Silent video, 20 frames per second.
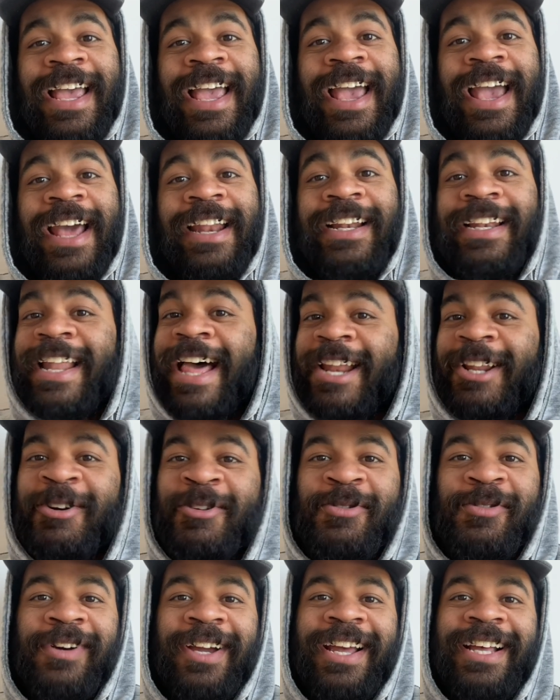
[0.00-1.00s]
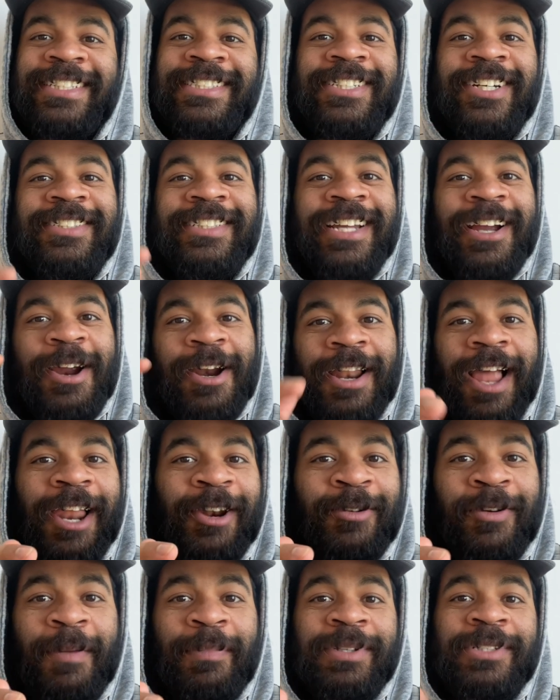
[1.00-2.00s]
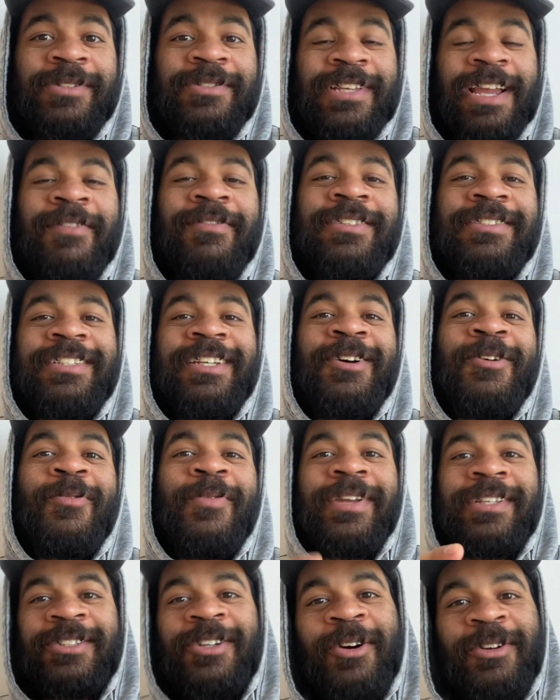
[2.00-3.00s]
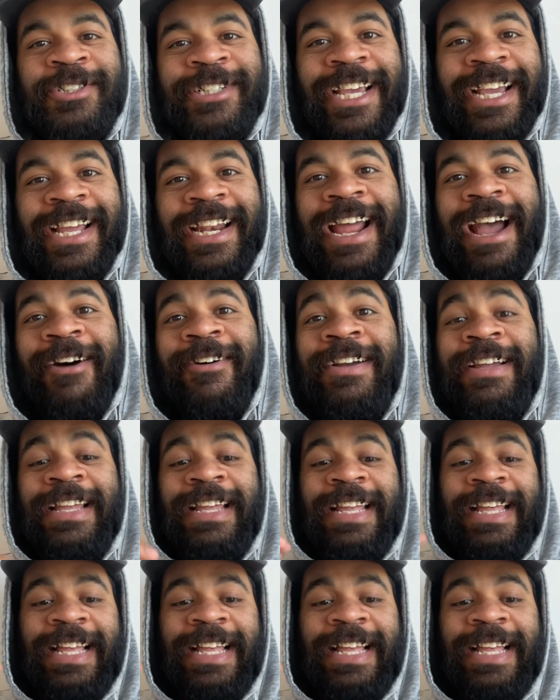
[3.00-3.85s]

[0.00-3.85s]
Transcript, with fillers: and a lot of cool guests on there, a lot of new episodes every single week, so go check it out.